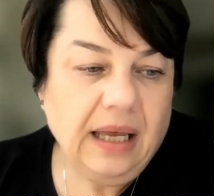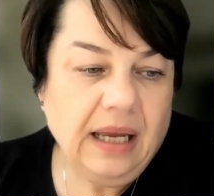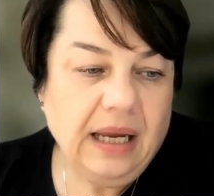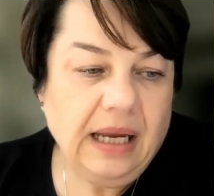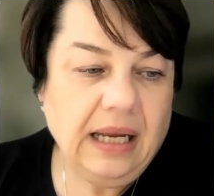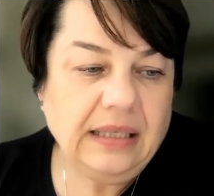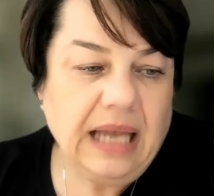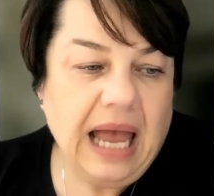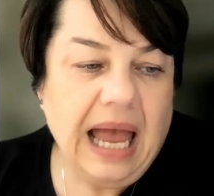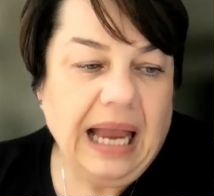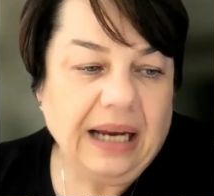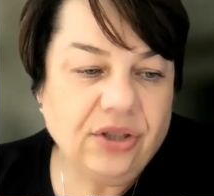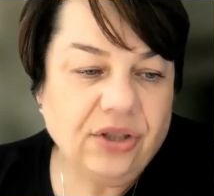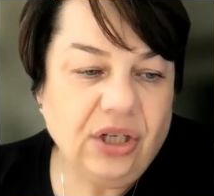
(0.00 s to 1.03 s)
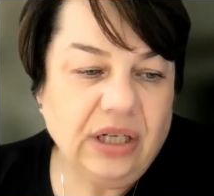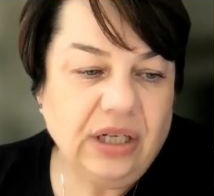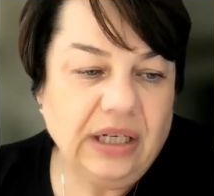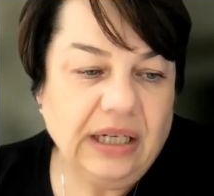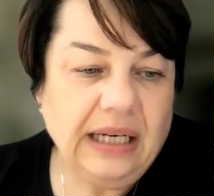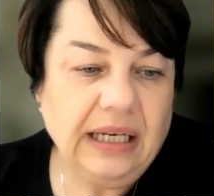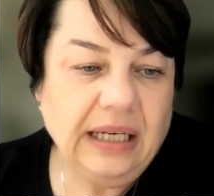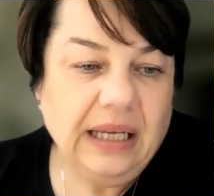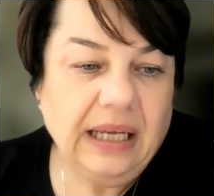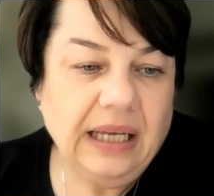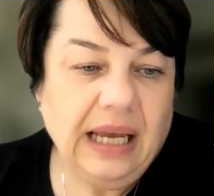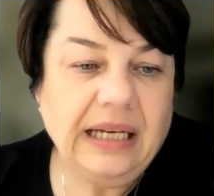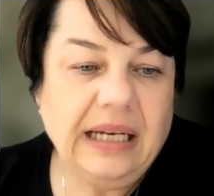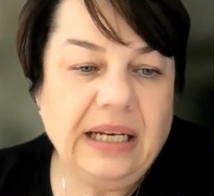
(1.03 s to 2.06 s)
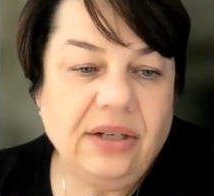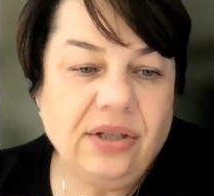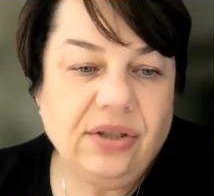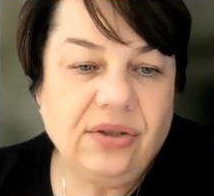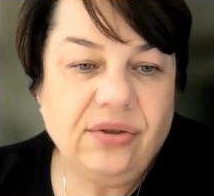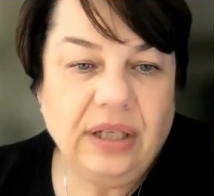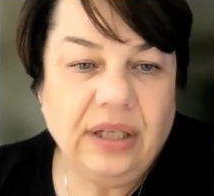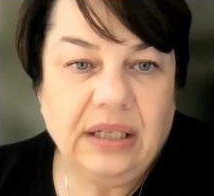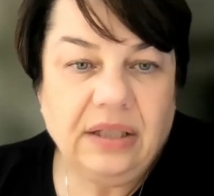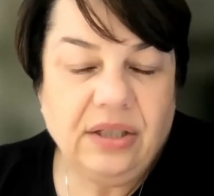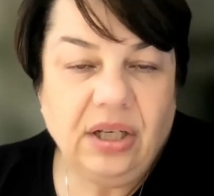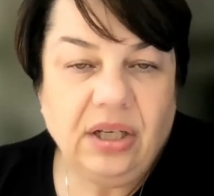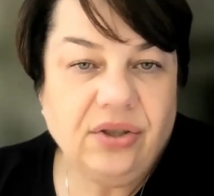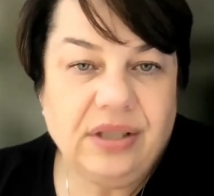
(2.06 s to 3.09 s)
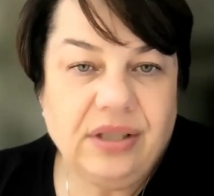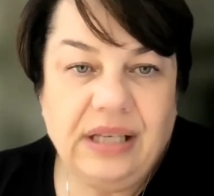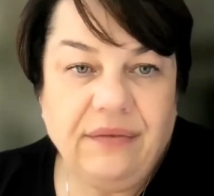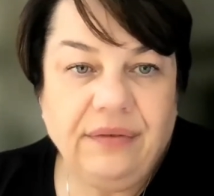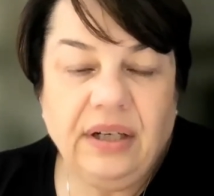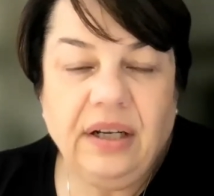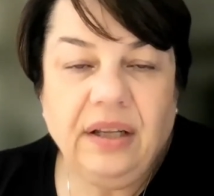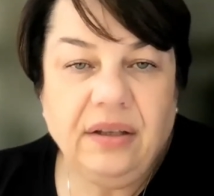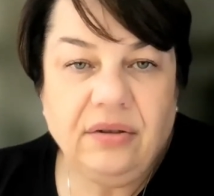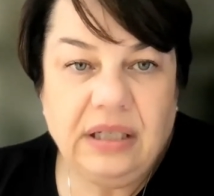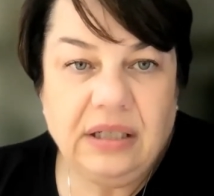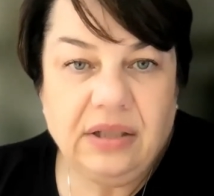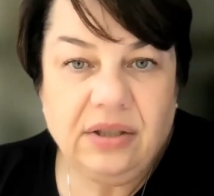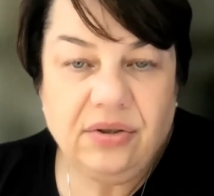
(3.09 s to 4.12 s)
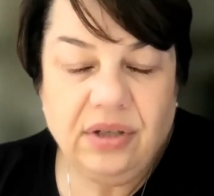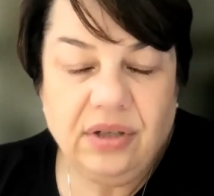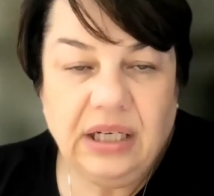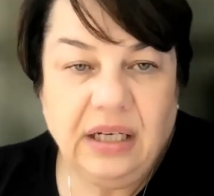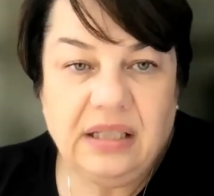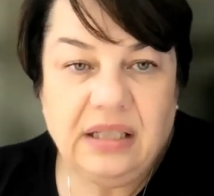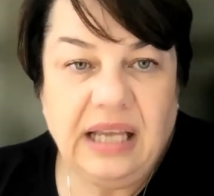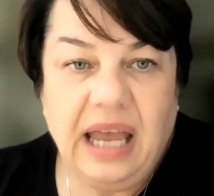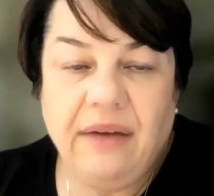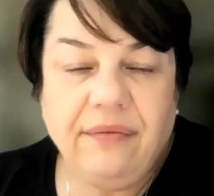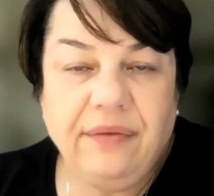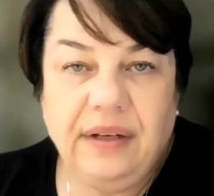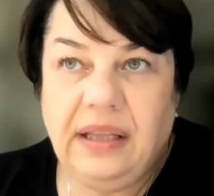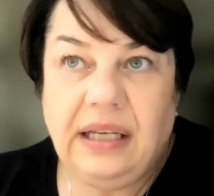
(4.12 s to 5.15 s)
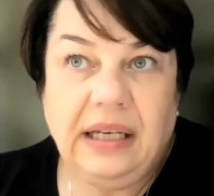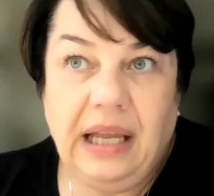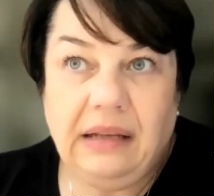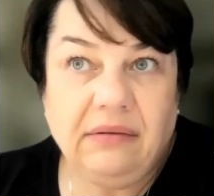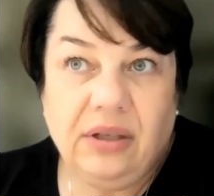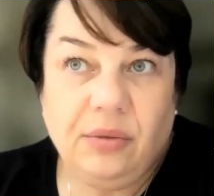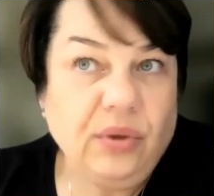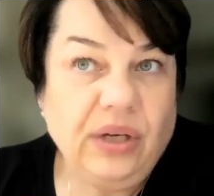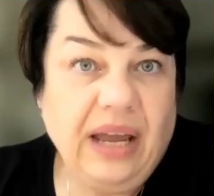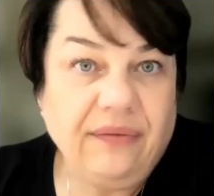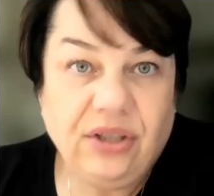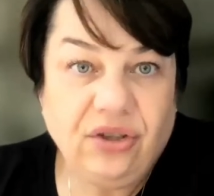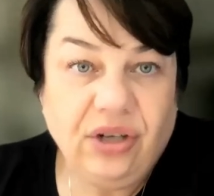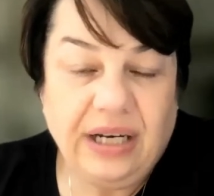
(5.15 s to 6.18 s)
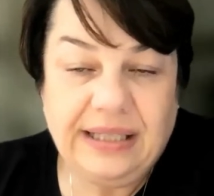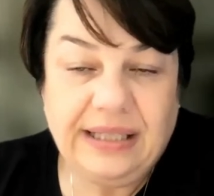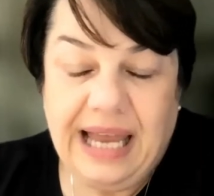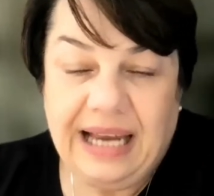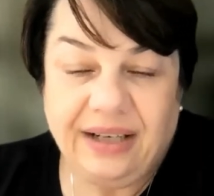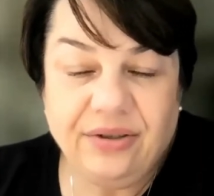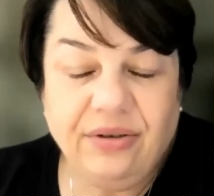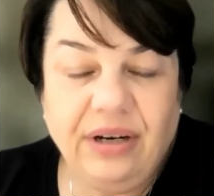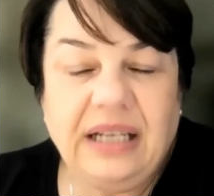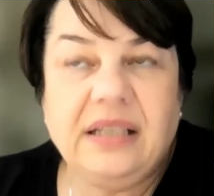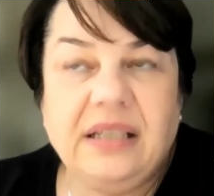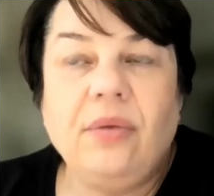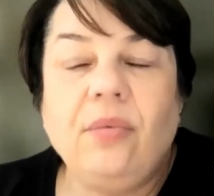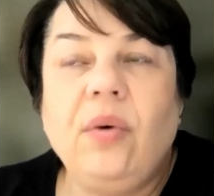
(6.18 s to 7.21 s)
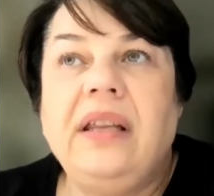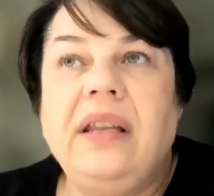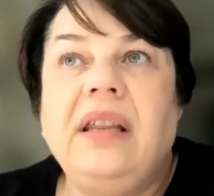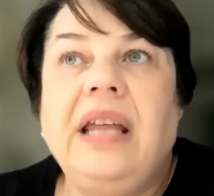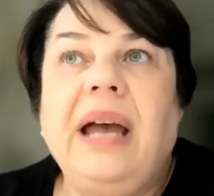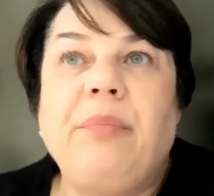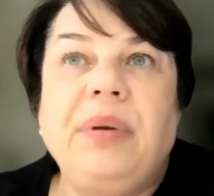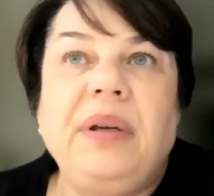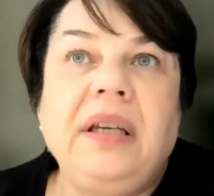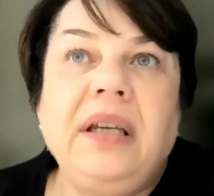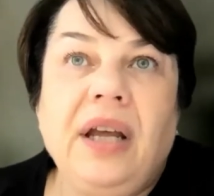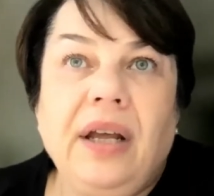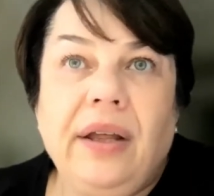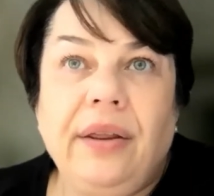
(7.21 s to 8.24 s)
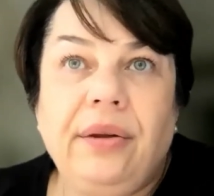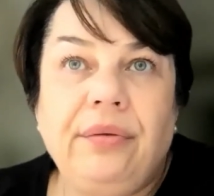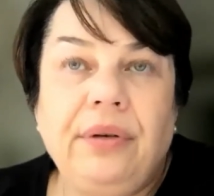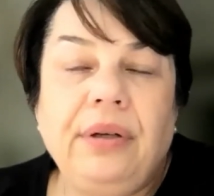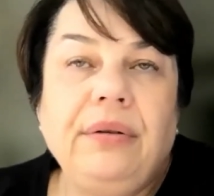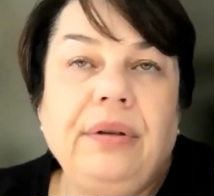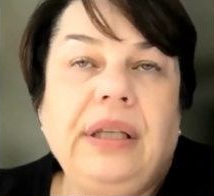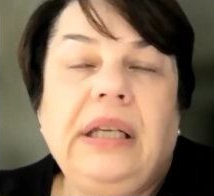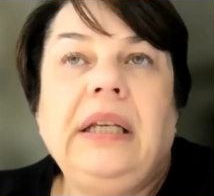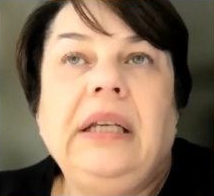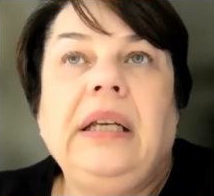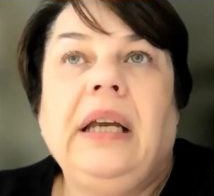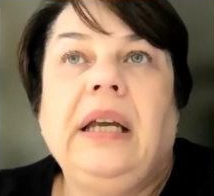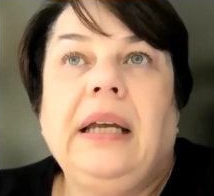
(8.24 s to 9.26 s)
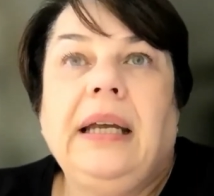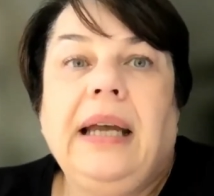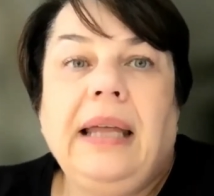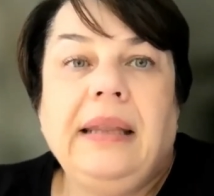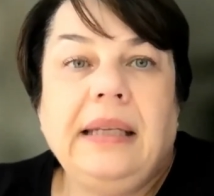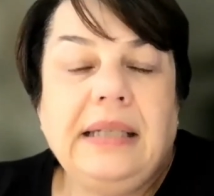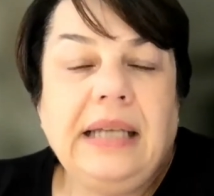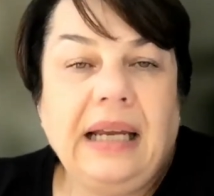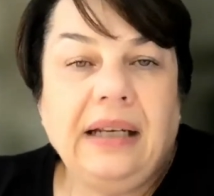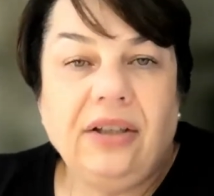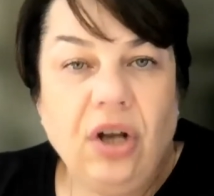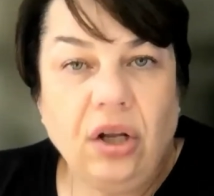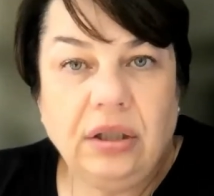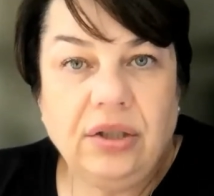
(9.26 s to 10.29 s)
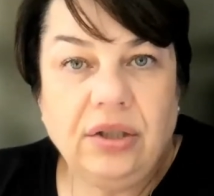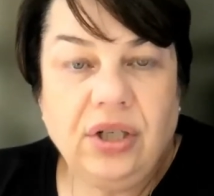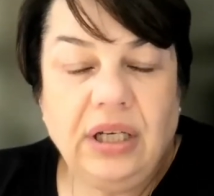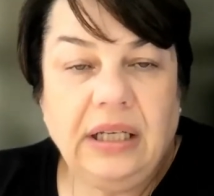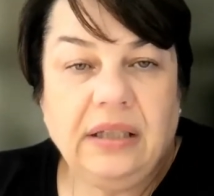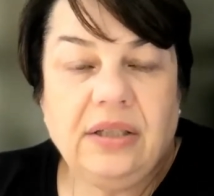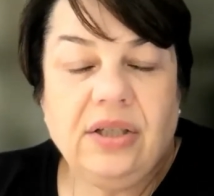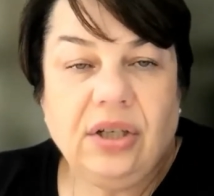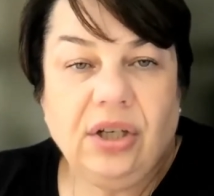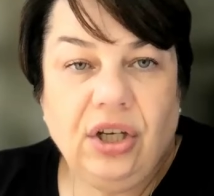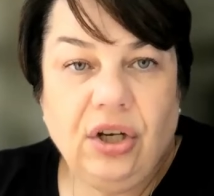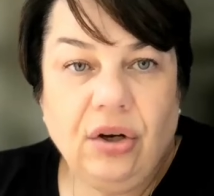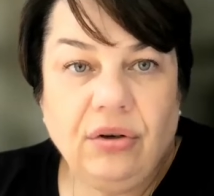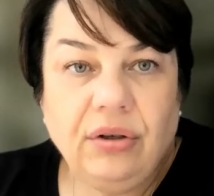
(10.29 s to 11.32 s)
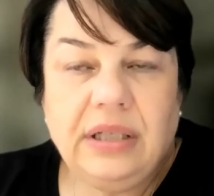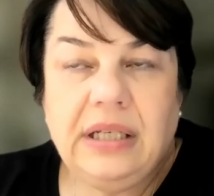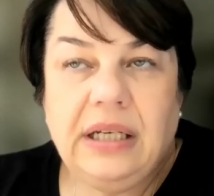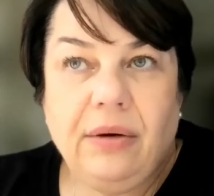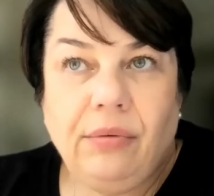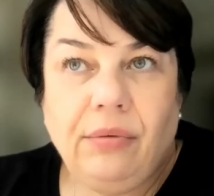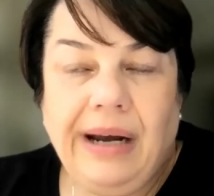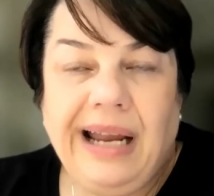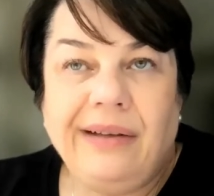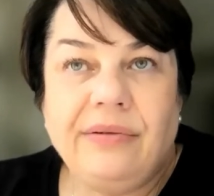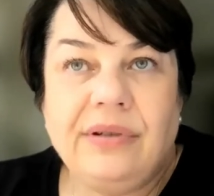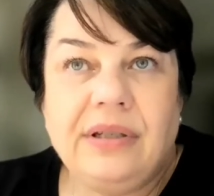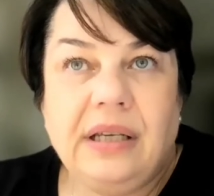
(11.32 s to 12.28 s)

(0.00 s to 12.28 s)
is actually an industry that touches every other industry, because everything we have to transact, right? So whether that be through the technology and security around